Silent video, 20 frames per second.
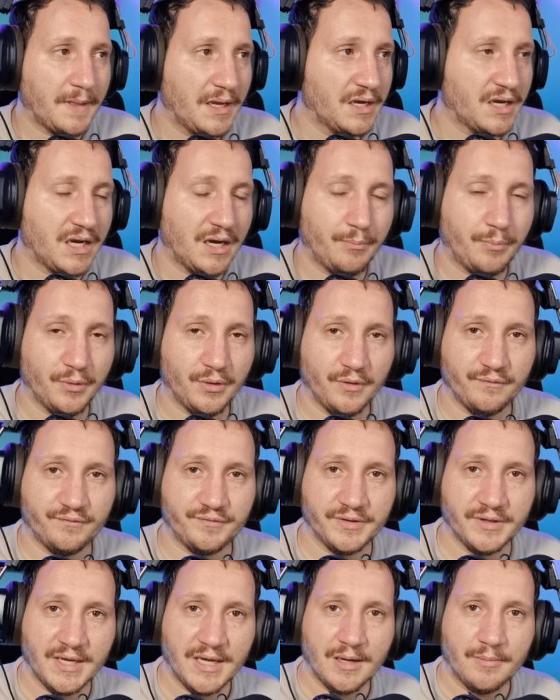a couple
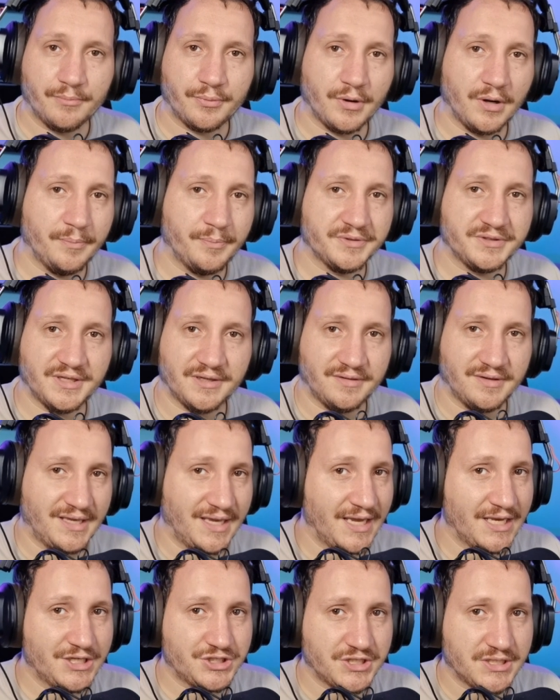of
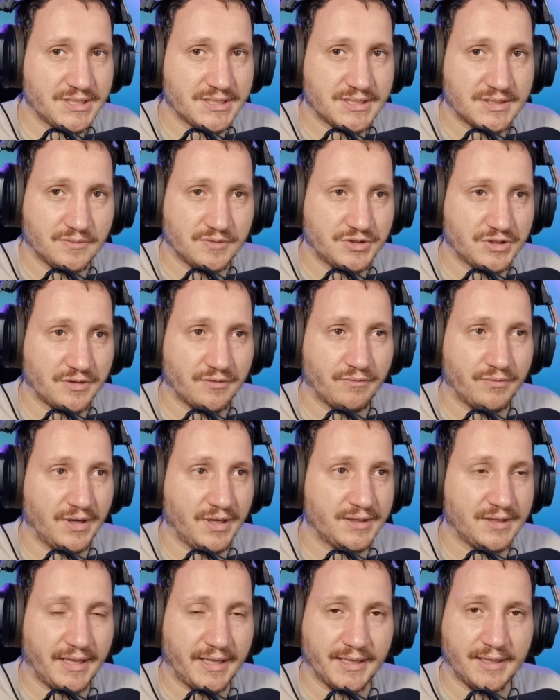proprietary engines which are
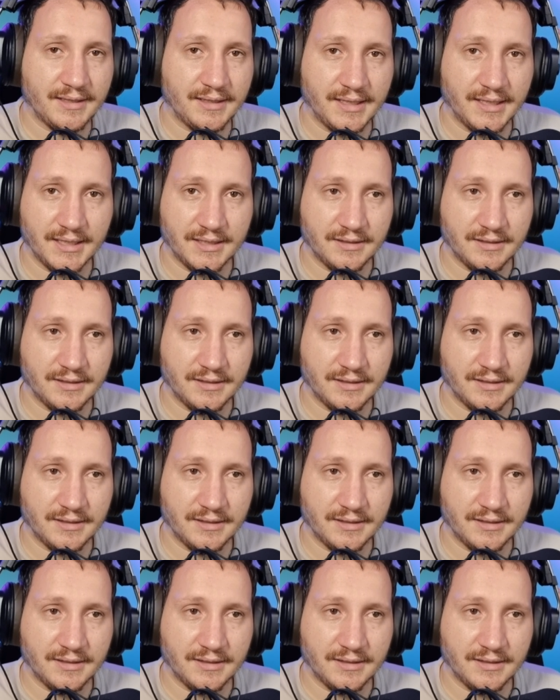great, like